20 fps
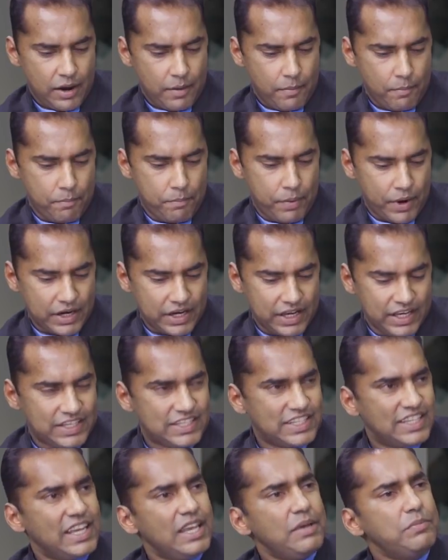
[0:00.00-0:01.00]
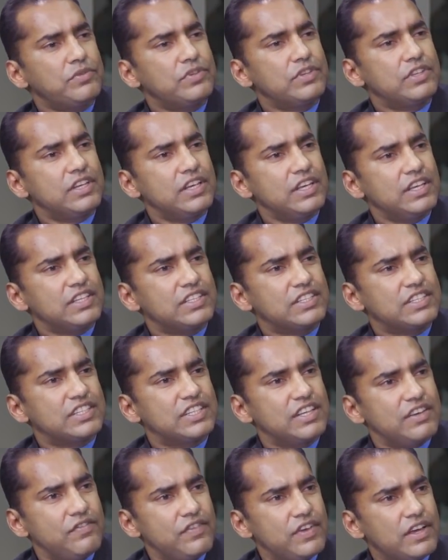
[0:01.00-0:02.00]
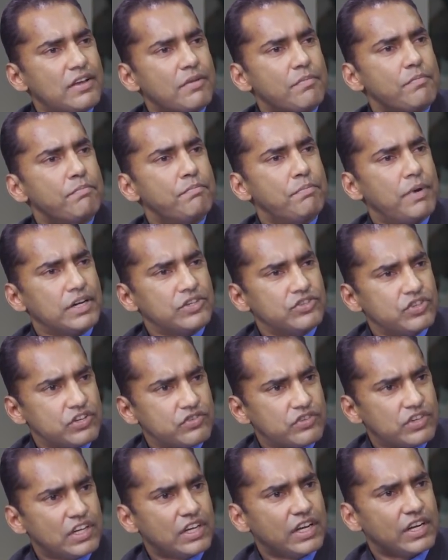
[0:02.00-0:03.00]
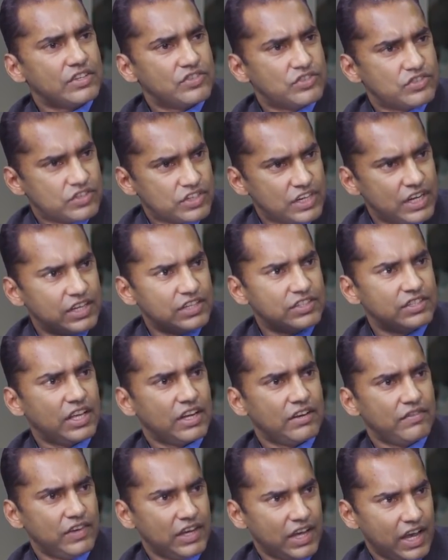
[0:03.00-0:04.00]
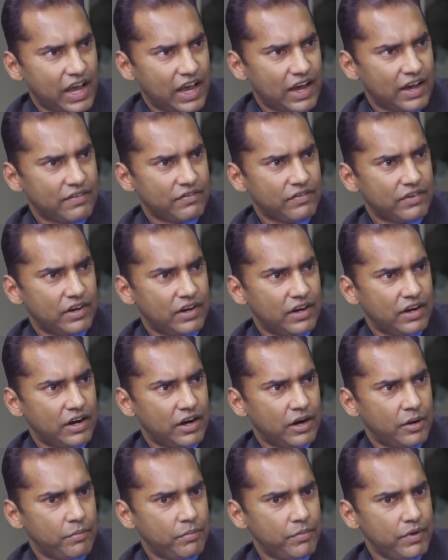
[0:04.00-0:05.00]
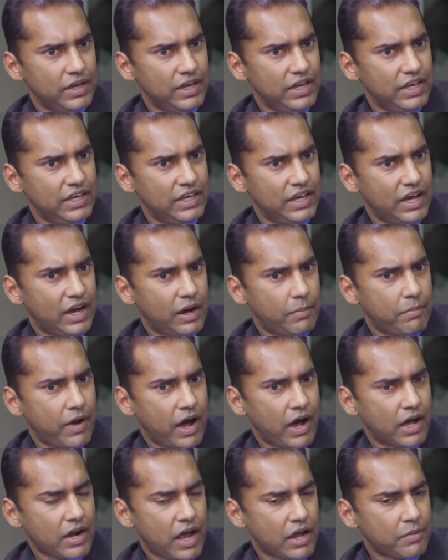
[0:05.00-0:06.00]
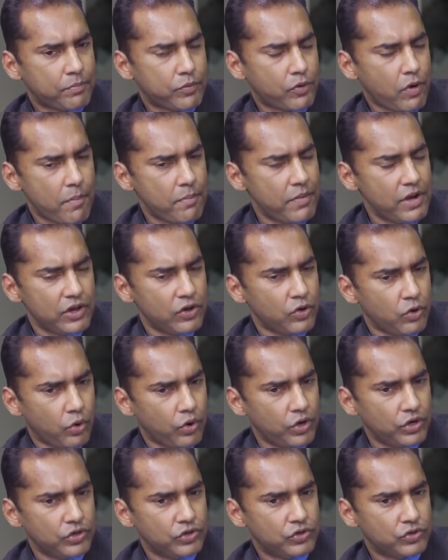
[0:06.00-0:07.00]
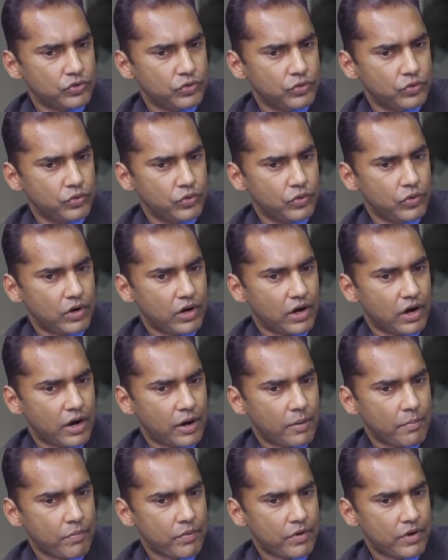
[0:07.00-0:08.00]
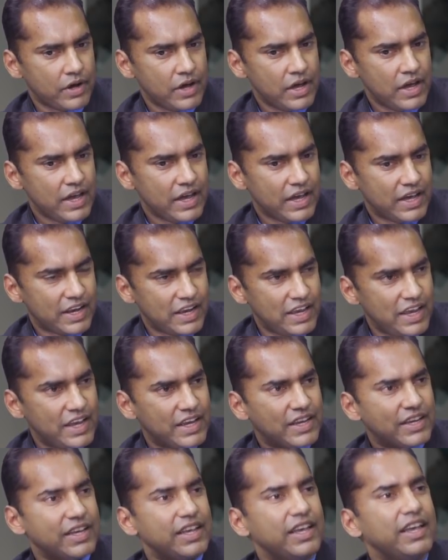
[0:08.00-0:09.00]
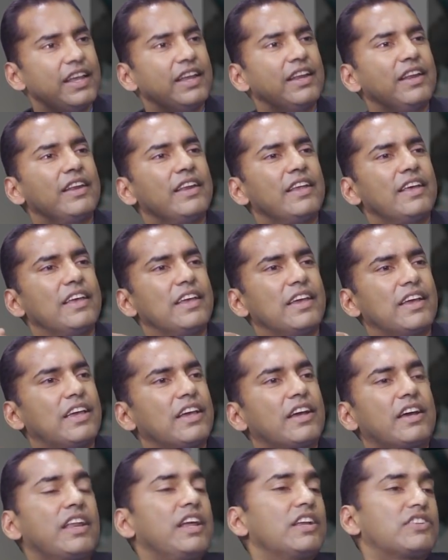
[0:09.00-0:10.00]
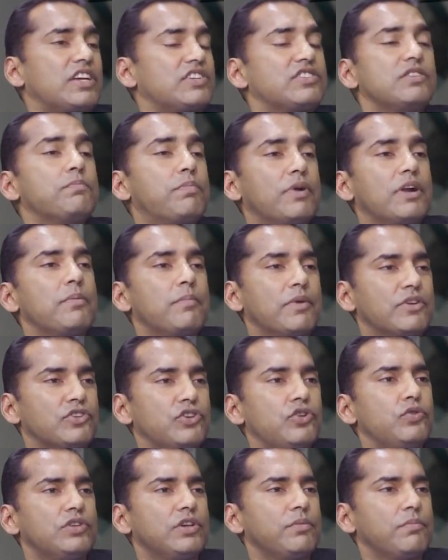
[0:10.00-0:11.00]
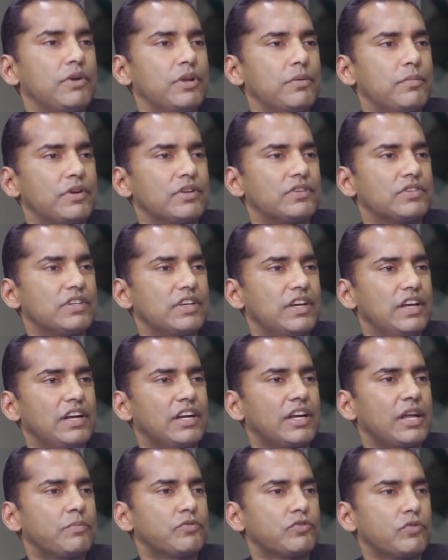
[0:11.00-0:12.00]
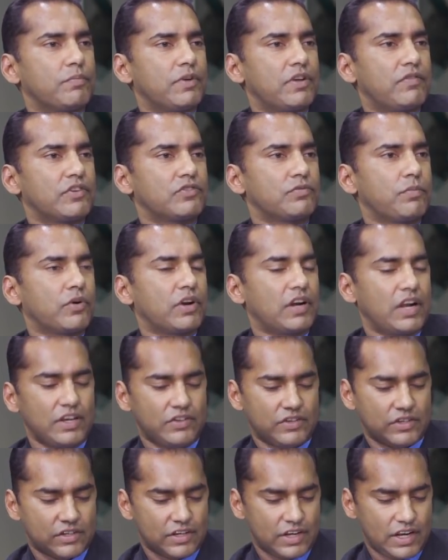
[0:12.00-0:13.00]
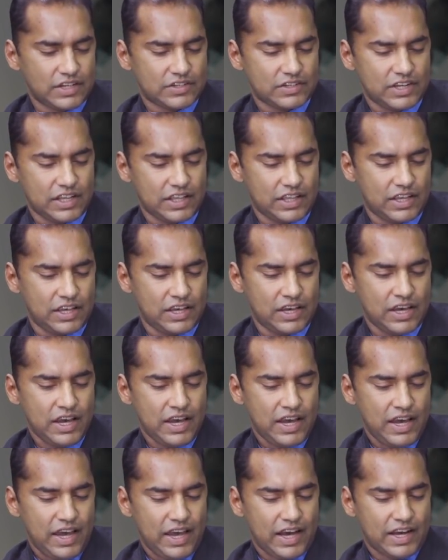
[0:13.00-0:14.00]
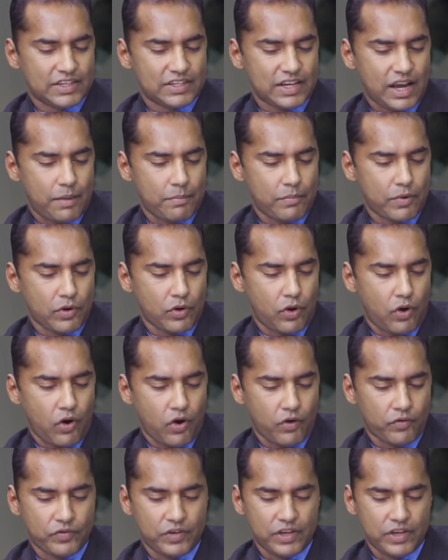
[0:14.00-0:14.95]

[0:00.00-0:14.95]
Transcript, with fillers: But it seems the severe budgetary constraints that we have are probably going to create such impediments, huge impediments in terms of defense modernization. Let's take the example of